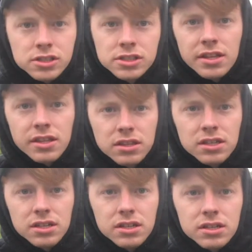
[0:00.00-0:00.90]
now that
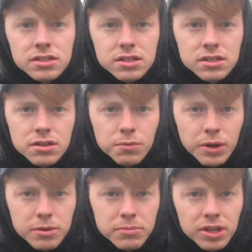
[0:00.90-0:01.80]
the
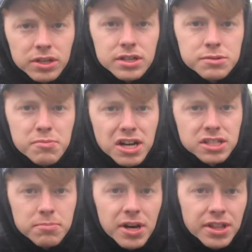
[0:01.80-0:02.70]
Wickerbill is mocked
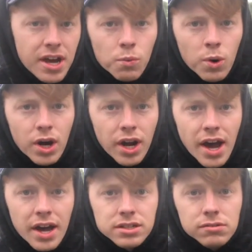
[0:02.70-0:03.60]
up on there, what
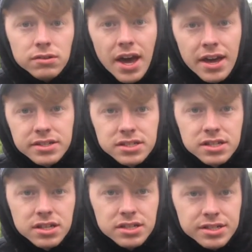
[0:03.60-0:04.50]
I do next
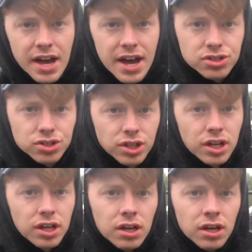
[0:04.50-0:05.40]
is I
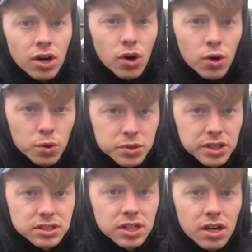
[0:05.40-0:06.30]
actually hold
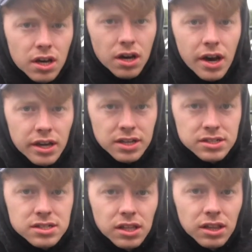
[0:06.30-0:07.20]
it
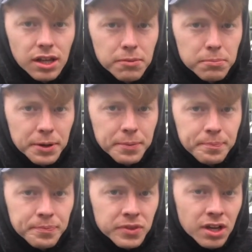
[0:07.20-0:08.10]
against the lip
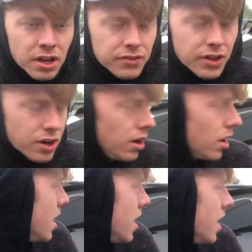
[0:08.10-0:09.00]
of the
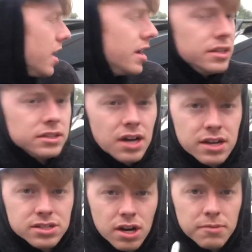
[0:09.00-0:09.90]
car and I
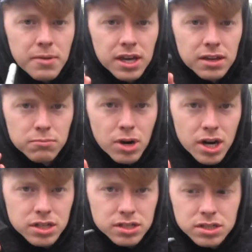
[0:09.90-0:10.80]
start making
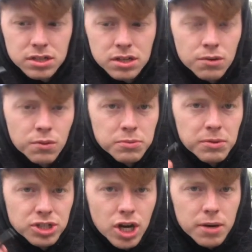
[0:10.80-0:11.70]
marks with my
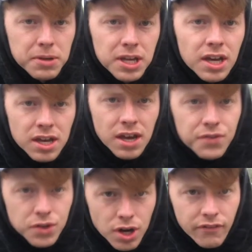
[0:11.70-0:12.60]
Sharpie. If
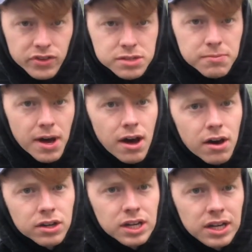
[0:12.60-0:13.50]
you're nervous
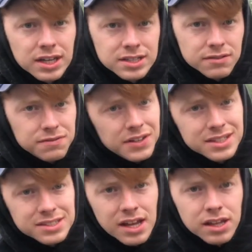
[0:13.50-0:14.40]
about getting it to fit
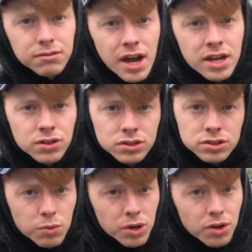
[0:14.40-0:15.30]
exactly right, you can do
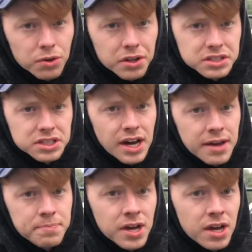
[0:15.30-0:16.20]
one hole at a
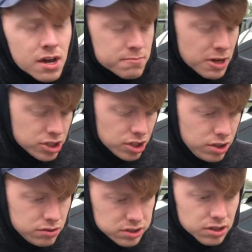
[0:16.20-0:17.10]
time. Make sure
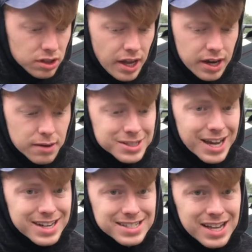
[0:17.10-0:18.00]
you line it up
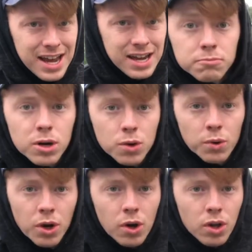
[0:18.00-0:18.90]
side to side, mark one
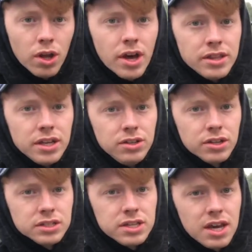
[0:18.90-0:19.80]
hole, and then you
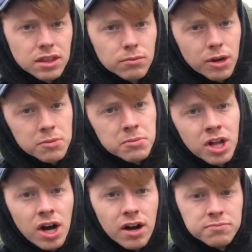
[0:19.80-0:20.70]
can take the wicker bill
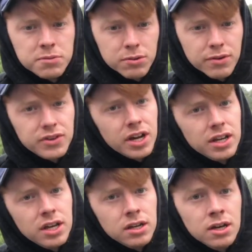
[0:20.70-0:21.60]
off, put a riv nut in,